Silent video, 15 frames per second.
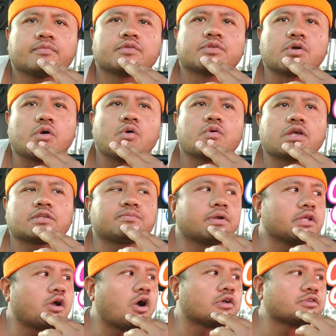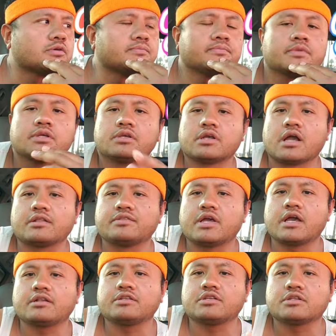So that's pretty awesome. And
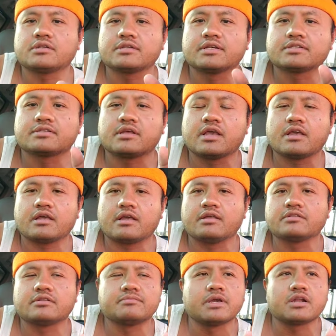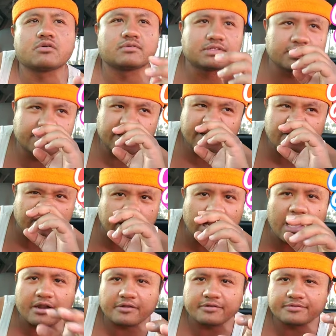then this in the middle of the city of
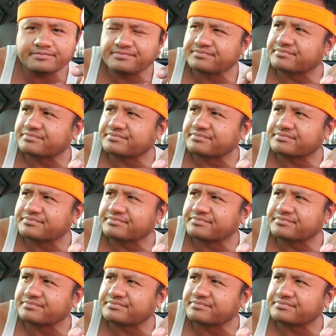Atlanta,